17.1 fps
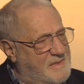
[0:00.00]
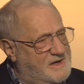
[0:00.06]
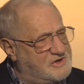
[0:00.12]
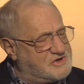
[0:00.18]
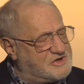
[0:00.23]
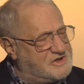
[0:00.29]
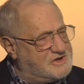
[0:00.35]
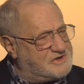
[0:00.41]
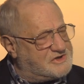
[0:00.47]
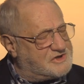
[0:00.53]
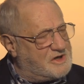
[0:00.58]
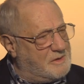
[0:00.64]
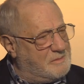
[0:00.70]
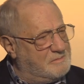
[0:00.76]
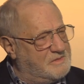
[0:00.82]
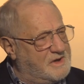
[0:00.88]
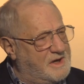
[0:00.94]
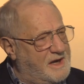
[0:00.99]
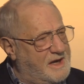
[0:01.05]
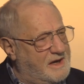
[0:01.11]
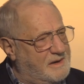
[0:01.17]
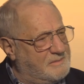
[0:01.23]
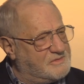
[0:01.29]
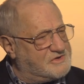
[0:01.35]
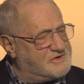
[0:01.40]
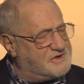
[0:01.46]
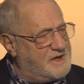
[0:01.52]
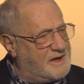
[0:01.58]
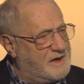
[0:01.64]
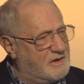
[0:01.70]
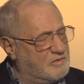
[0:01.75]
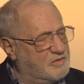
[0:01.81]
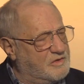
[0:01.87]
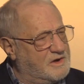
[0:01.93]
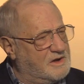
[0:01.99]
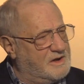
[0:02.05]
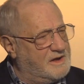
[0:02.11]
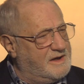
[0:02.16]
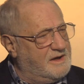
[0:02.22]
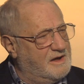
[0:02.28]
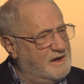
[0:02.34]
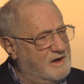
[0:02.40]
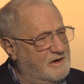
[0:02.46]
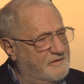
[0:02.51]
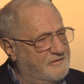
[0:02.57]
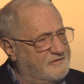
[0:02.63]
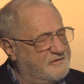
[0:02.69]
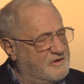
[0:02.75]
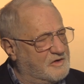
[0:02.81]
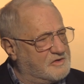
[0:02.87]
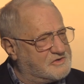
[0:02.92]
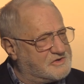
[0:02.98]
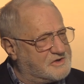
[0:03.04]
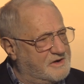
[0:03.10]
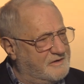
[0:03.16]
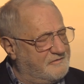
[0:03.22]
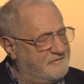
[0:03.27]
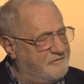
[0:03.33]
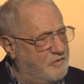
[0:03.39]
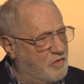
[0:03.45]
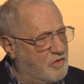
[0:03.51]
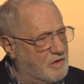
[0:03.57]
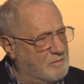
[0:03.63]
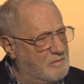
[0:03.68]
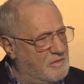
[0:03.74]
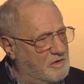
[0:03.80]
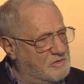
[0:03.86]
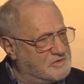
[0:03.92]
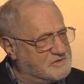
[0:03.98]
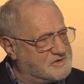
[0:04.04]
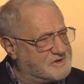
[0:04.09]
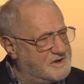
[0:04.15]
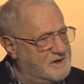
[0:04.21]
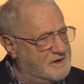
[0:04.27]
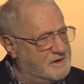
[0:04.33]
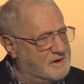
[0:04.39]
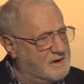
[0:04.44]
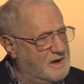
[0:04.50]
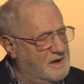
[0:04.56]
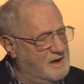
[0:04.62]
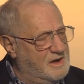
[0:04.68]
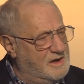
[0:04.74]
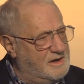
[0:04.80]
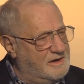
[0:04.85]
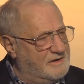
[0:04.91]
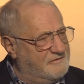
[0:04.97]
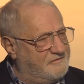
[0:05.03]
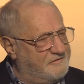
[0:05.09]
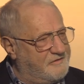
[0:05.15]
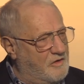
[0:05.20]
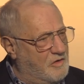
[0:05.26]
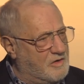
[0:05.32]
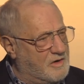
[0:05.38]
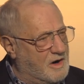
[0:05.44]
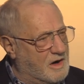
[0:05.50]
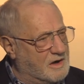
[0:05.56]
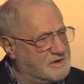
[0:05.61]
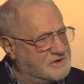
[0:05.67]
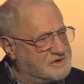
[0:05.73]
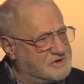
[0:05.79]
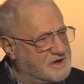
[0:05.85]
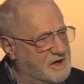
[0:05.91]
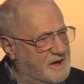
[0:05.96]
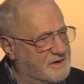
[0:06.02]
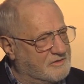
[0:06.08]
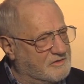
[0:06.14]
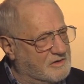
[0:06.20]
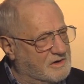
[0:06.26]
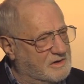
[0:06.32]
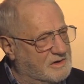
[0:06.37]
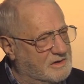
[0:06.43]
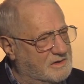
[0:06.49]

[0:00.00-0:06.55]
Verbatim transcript: mention some names that are really first and foremost in in folk art genre.